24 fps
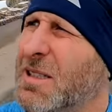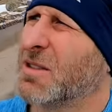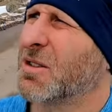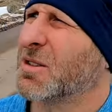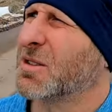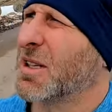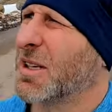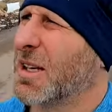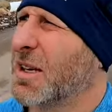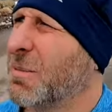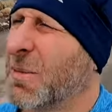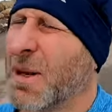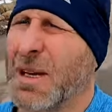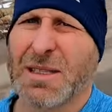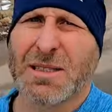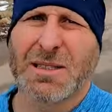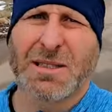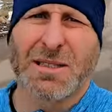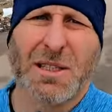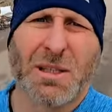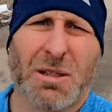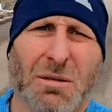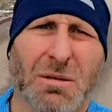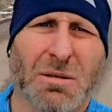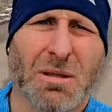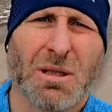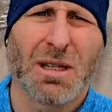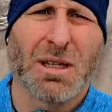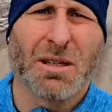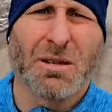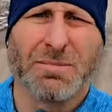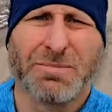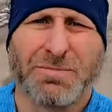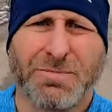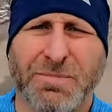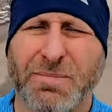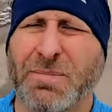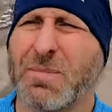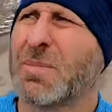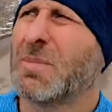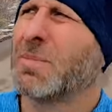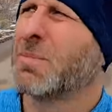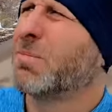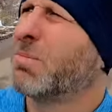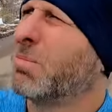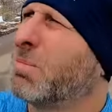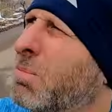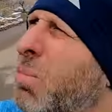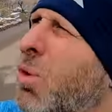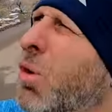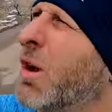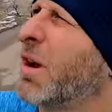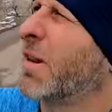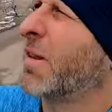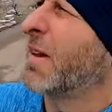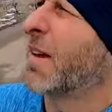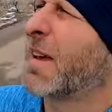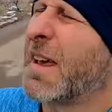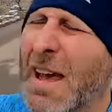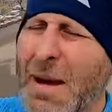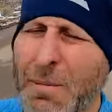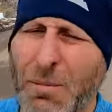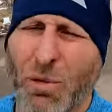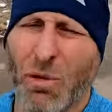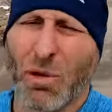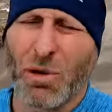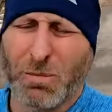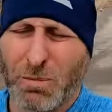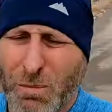it looks like it might snow. I'll point at the camera